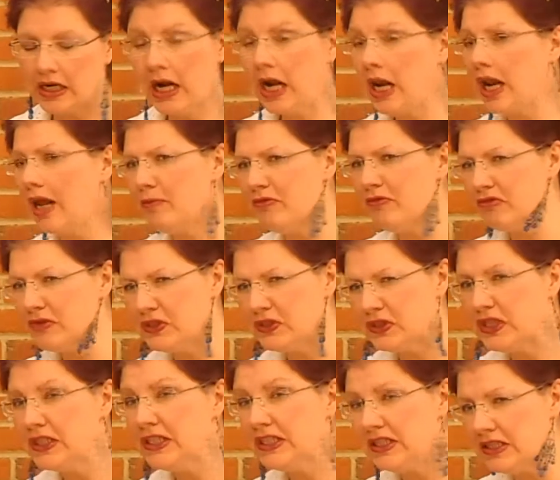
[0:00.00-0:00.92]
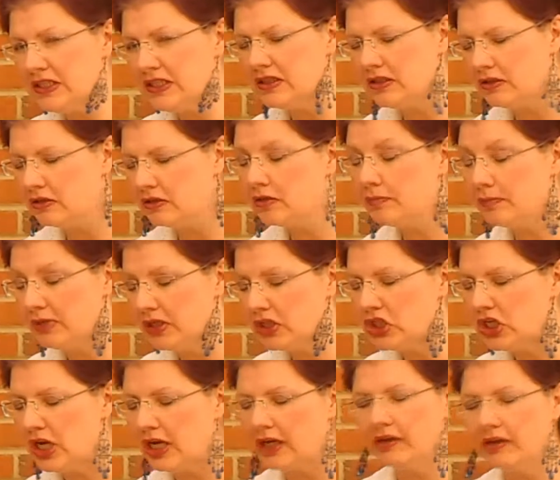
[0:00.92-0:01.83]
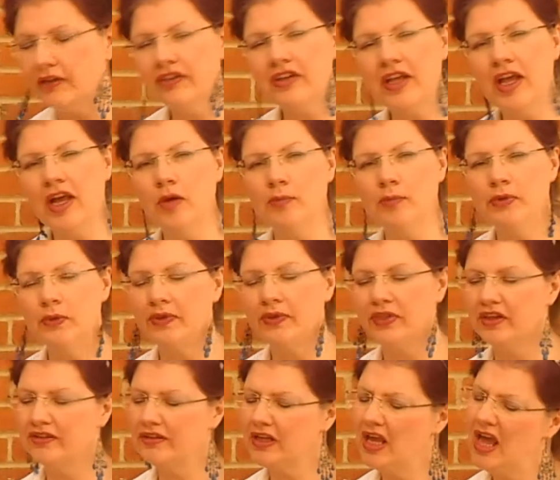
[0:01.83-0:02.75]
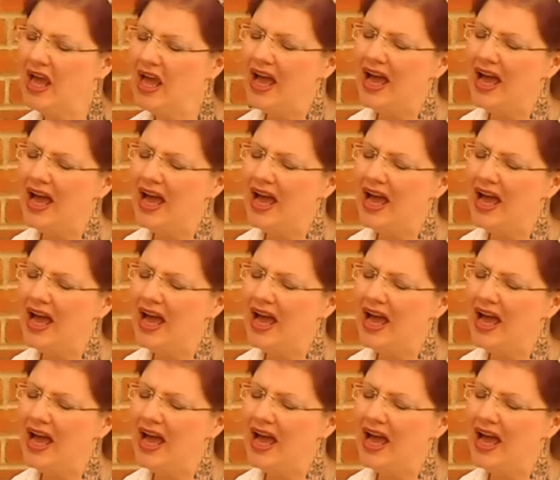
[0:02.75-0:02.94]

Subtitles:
a glamorous assistant, perchance, to help you with this.